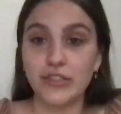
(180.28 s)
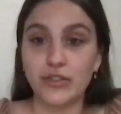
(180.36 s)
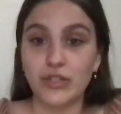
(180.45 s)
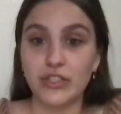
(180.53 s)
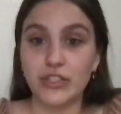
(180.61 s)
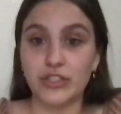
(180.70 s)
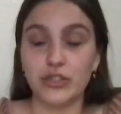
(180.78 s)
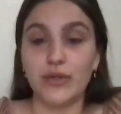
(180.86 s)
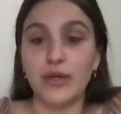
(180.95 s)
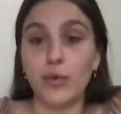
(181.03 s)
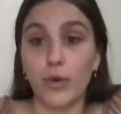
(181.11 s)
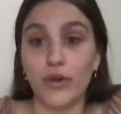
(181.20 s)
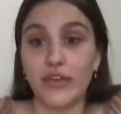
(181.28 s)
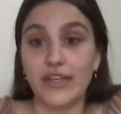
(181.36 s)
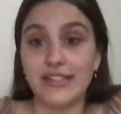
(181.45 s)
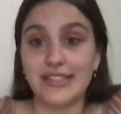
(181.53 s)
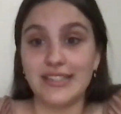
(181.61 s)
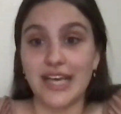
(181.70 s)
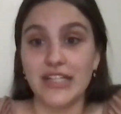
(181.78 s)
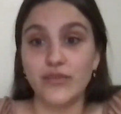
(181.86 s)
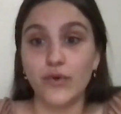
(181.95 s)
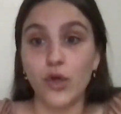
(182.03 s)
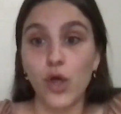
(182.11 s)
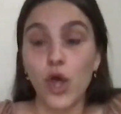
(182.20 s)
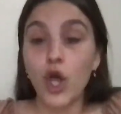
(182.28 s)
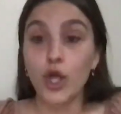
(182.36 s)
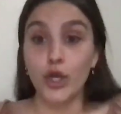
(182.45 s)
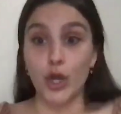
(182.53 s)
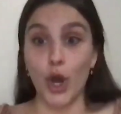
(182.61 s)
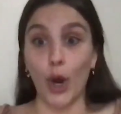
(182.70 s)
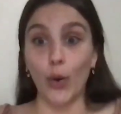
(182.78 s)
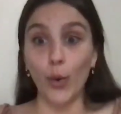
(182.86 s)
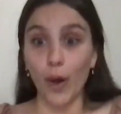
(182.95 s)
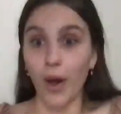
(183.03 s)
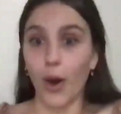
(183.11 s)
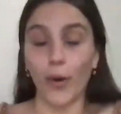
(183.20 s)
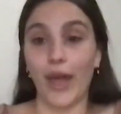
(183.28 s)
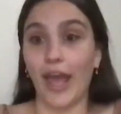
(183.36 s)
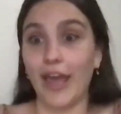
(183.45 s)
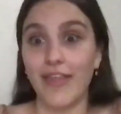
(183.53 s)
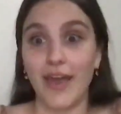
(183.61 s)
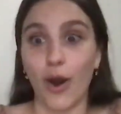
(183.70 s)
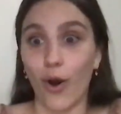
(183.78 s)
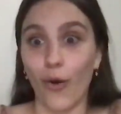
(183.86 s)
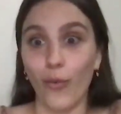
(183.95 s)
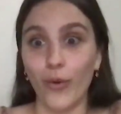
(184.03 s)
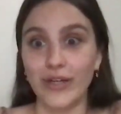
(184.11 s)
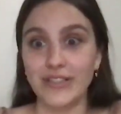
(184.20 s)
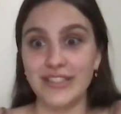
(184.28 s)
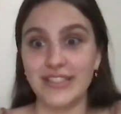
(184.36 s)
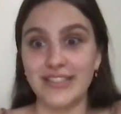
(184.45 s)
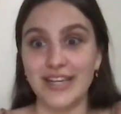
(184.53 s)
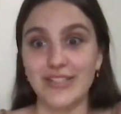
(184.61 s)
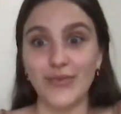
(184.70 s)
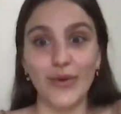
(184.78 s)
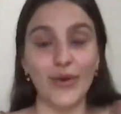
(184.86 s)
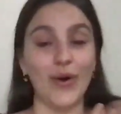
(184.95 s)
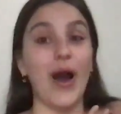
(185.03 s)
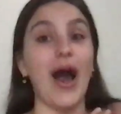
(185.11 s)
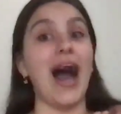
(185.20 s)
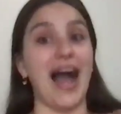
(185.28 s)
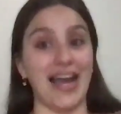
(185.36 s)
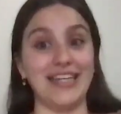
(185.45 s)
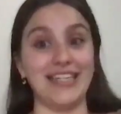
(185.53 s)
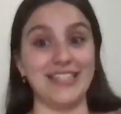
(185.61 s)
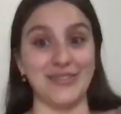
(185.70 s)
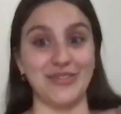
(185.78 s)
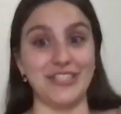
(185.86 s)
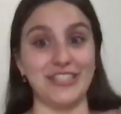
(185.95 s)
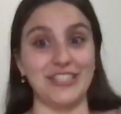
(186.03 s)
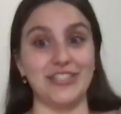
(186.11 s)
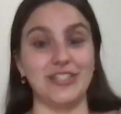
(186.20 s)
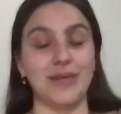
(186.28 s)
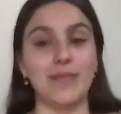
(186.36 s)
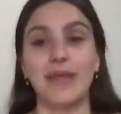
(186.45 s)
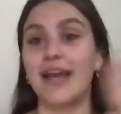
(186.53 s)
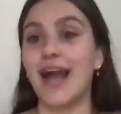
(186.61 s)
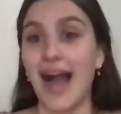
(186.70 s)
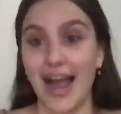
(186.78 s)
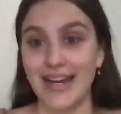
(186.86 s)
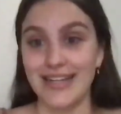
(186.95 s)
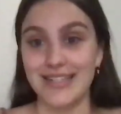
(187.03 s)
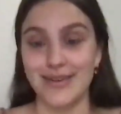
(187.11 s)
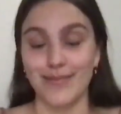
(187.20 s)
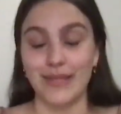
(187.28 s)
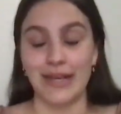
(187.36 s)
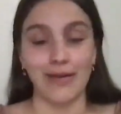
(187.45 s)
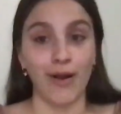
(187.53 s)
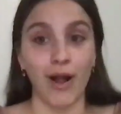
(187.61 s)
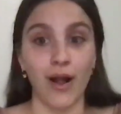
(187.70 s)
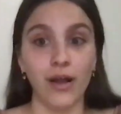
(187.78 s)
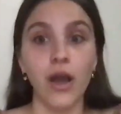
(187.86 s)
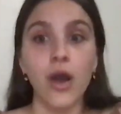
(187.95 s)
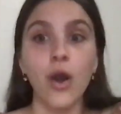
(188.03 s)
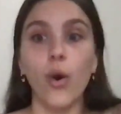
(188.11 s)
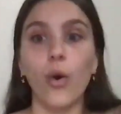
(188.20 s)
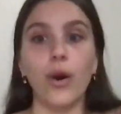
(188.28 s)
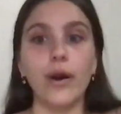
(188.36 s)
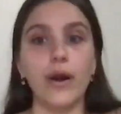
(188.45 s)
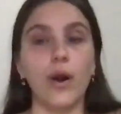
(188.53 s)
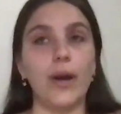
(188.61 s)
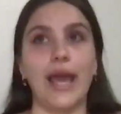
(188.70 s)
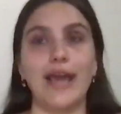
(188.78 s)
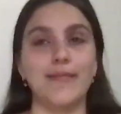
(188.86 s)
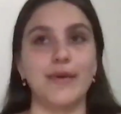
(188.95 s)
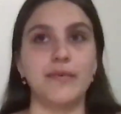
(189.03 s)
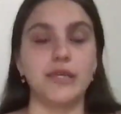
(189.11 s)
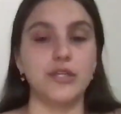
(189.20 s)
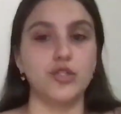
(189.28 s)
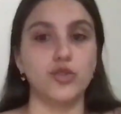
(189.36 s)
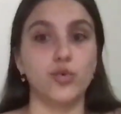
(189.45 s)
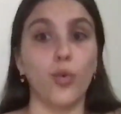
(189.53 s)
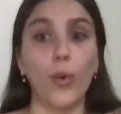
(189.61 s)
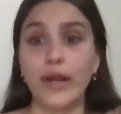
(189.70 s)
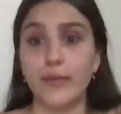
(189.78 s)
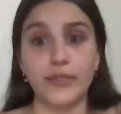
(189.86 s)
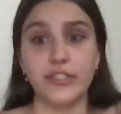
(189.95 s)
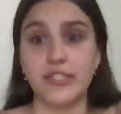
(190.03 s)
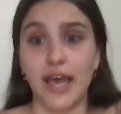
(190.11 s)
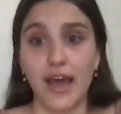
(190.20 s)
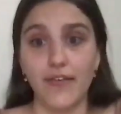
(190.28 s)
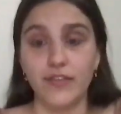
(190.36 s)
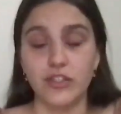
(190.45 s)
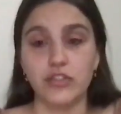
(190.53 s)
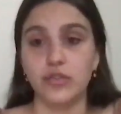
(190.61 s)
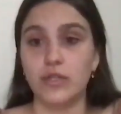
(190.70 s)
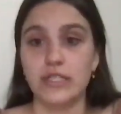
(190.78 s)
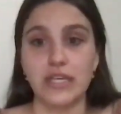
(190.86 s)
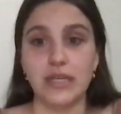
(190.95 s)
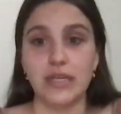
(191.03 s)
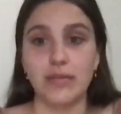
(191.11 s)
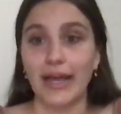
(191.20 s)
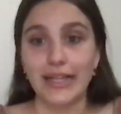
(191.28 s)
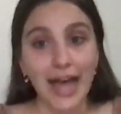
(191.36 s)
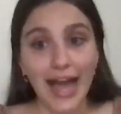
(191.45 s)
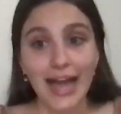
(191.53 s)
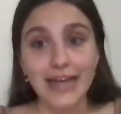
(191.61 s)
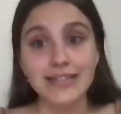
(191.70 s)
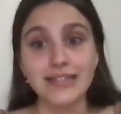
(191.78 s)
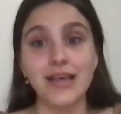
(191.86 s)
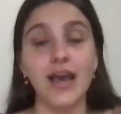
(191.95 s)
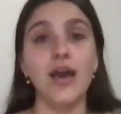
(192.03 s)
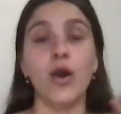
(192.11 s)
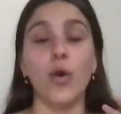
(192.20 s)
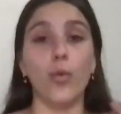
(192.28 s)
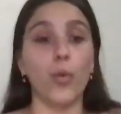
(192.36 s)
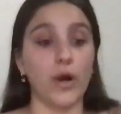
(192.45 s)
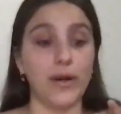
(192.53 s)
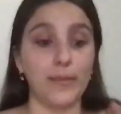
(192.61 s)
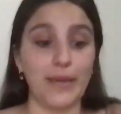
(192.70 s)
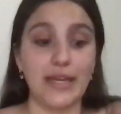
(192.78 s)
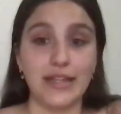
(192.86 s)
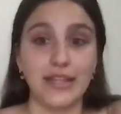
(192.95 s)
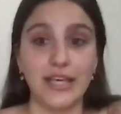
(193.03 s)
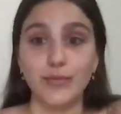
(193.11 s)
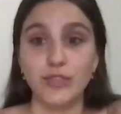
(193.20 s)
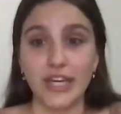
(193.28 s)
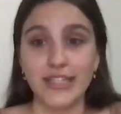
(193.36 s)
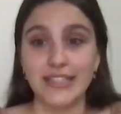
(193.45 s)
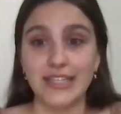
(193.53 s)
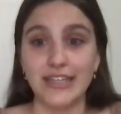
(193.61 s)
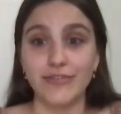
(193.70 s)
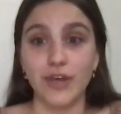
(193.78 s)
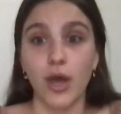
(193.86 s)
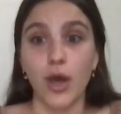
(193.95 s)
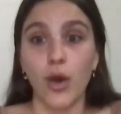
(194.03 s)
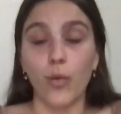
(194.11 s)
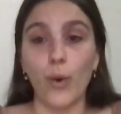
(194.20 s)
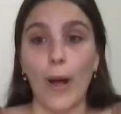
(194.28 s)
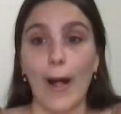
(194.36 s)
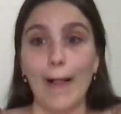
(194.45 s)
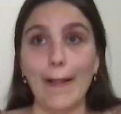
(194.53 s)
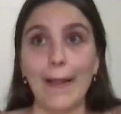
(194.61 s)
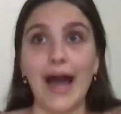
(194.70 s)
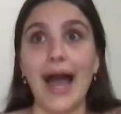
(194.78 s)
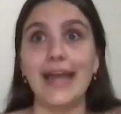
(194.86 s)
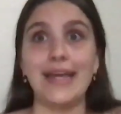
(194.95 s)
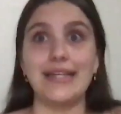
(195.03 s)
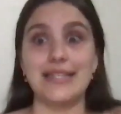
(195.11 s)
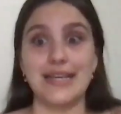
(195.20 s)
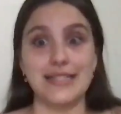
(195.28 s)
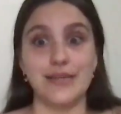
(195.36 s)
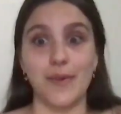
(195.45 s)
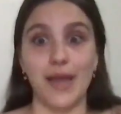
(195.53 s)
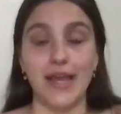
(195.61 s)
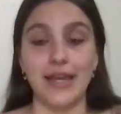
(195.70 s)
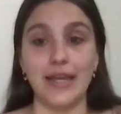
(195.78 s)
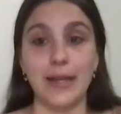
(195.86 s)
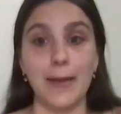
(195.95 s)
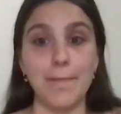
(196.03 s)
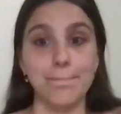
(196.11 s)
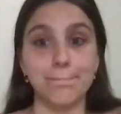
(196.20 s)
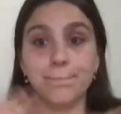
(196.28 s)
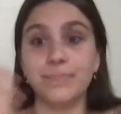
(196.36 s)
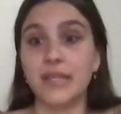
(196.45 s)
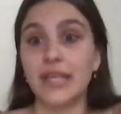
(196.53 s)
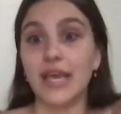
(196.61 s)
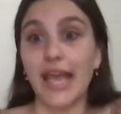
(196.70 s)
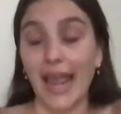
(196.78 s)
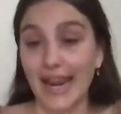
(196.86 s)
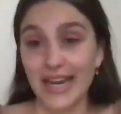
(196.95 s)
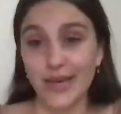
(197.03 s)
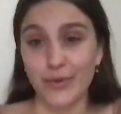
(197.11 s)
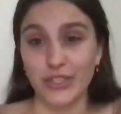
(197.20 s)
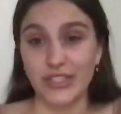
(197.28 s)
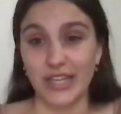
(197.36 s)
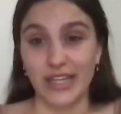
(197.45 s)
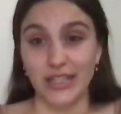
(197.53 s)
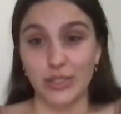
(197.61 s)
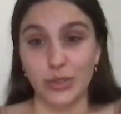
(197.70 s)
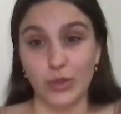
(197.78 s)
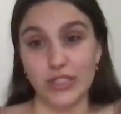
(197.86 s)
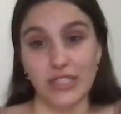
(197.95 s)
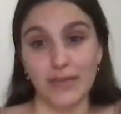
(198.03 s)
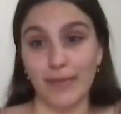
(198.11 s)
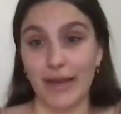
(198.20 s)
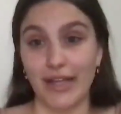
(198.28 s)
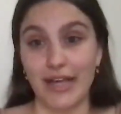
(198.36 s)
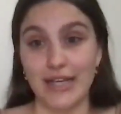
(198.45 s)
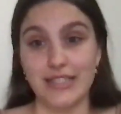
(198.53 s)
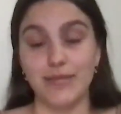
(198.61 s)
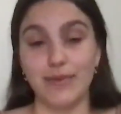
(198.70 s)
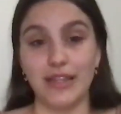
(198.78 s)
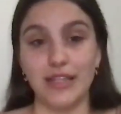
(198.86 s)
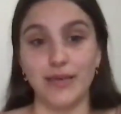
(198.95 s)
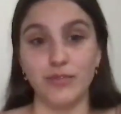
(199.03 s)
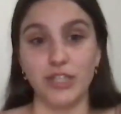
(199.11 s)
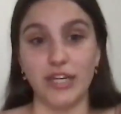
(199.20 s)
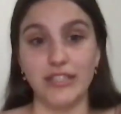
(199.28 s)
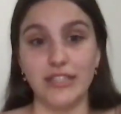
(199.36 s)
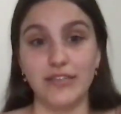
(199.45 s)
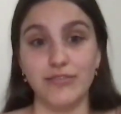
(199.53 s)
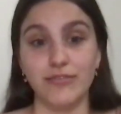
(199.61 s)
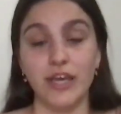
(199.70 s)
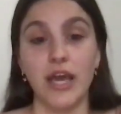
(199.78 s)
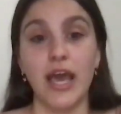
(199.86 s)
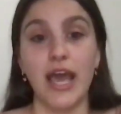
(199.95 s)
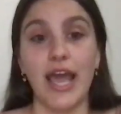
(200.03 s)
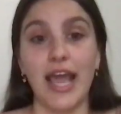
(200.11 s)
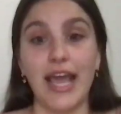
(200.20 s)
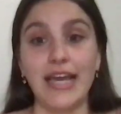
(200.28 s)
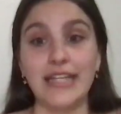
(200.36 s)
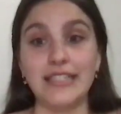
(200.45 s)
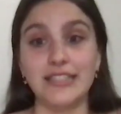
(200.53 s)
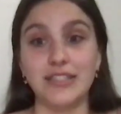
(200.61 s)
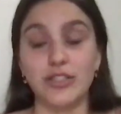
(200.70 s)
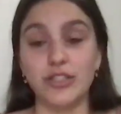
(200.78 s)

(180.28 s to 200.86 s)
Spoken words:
students are doing. Were they successful? No. Okay, they all weren't successful. I need to reteach something. I did something wrong. Or, okay, maybe 20% of the students in my class weren't meeting the objective. Well, I anticipated 80% of the students in my class to meet the objective, and